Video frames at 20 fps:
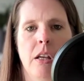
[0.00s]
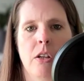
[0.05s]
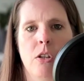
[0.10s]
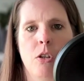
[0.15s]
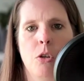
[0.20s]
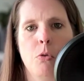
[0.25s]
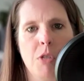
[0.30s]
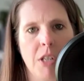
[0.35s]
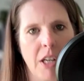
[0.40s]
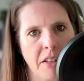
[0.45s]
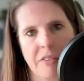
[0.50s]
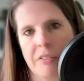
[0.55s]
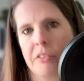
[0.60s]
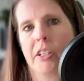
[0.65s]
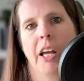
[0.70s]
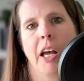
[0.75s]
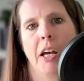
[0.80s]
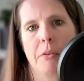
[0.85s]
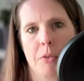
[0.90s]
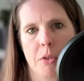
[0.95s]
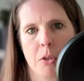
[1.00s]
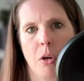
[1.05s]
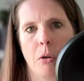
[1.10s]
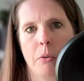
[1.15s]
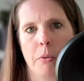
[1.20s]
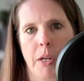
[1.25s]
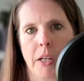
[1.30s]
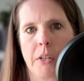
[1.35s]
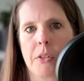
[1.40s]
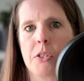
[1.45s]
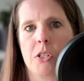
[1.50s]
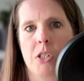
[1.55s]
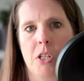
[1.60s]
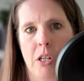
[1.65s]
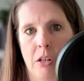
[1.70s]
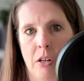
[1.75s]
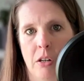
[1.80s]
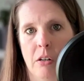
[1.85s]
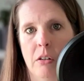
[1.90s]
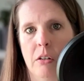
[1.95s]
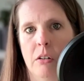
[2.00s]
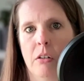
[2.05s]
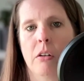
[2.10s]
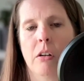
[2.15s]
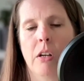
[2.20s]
You definitely have to go next year.